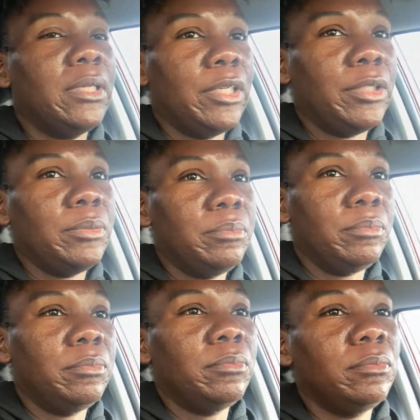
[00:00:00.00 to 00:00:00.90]

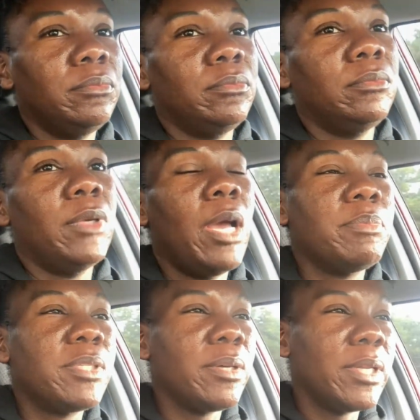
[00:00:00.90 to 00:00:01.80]
Um, I'm
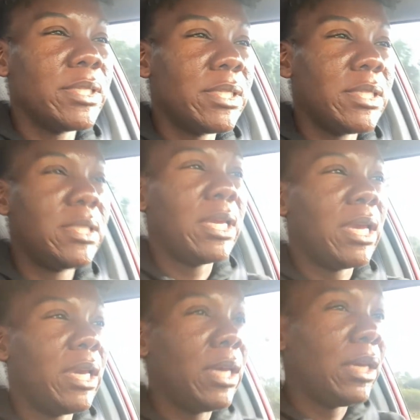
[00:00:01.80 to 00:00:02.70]
still gonna
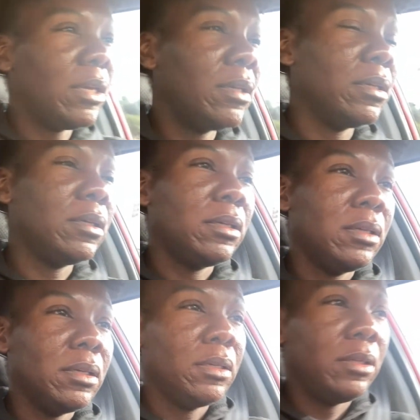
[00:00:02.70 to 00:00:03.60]
say,
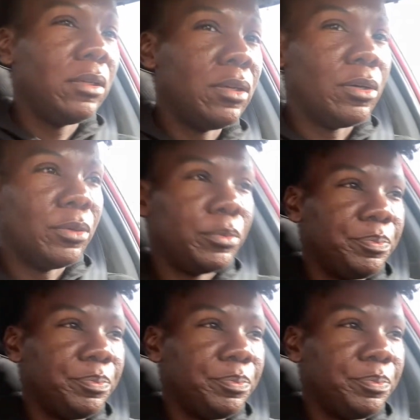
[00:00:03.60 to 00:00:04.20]
you know,